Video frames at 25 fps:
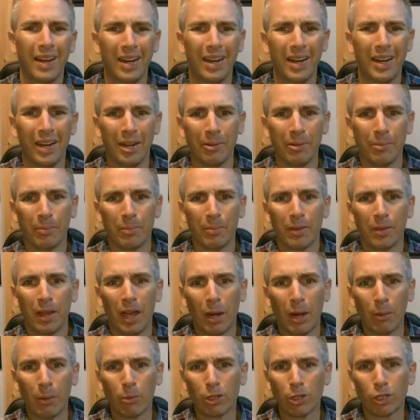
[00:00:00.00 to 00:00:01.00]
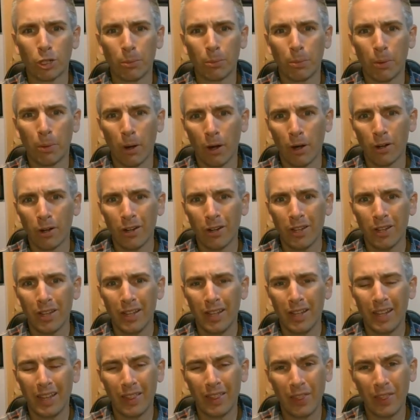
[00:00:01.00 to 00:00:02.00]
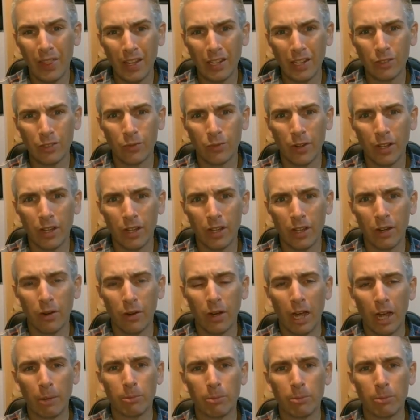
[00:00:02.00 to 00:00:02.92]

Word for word: Hi, I'm Richard Byrne. In this video,